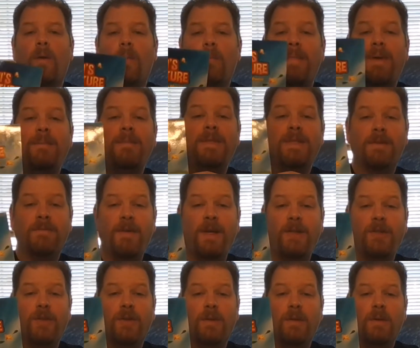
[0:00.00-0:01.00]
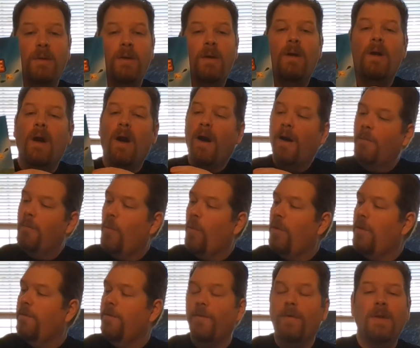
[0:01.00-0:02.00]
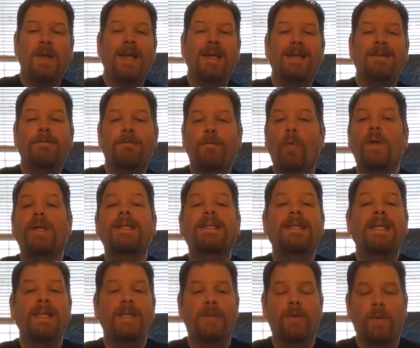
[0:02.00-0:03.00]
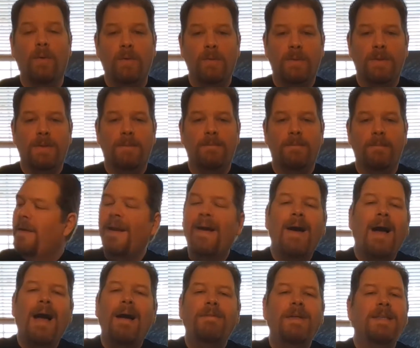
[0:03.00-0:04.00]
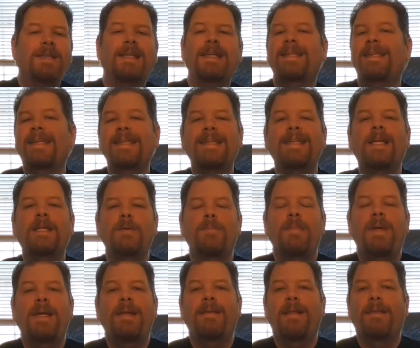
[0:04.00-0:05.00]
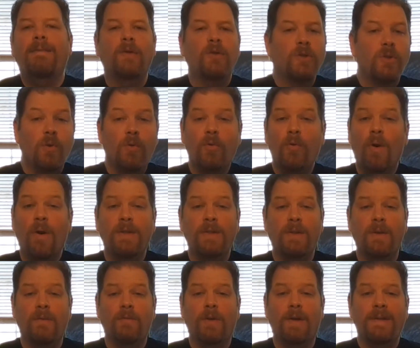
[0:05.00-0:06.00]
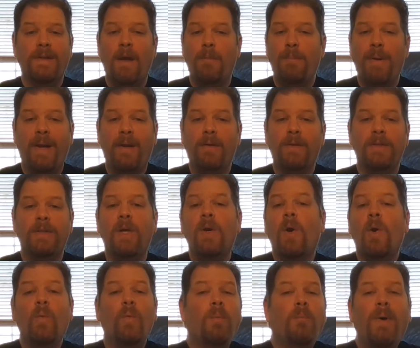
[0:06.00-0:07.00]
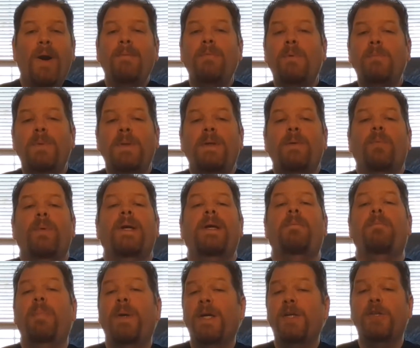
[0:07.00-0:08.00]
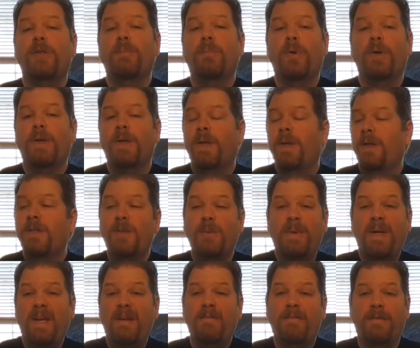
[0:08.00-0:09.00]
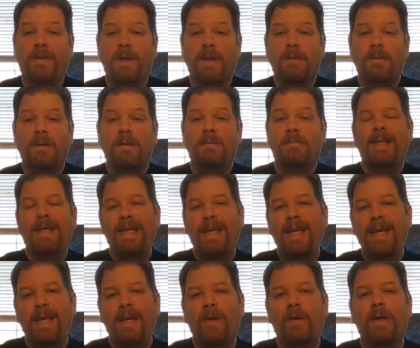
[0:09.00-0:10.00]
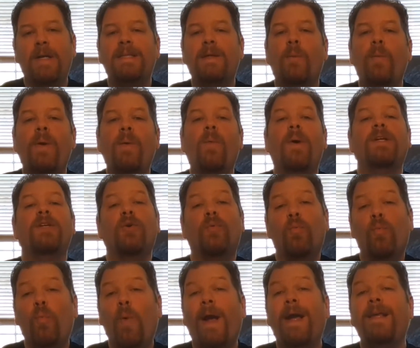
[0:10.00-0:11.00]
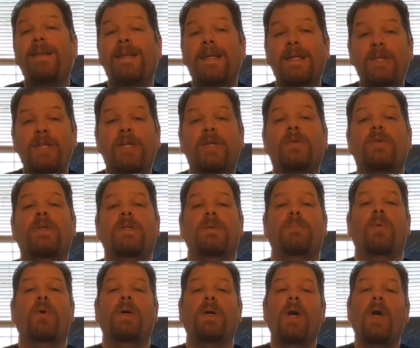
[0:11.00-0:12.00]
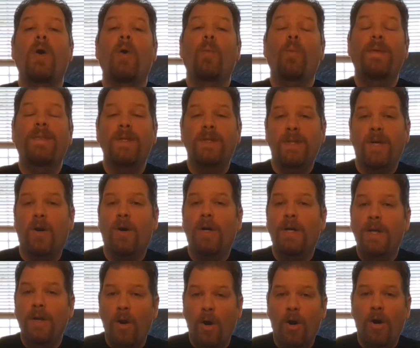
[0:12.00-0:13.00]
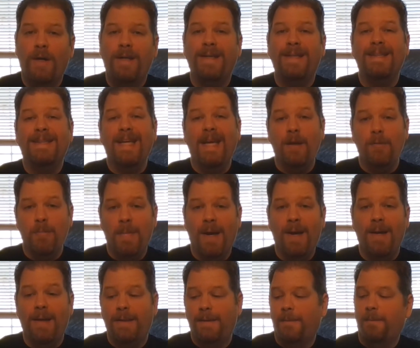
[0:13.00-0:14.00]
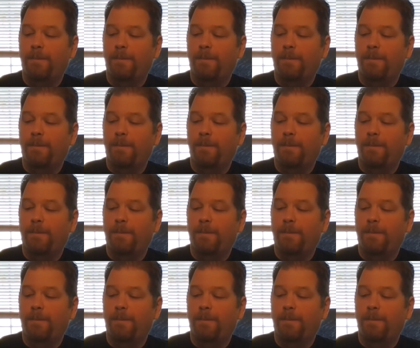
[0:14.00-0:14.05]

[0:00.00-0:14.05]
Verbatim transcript: Mimi's Adventure are more for like 4 to 6 year olds. Now, obviously, this doesn't mean that there's no crossover and that parents will probably read picture book to an infant the key here is that we want to write the children's book with the target audience in mind.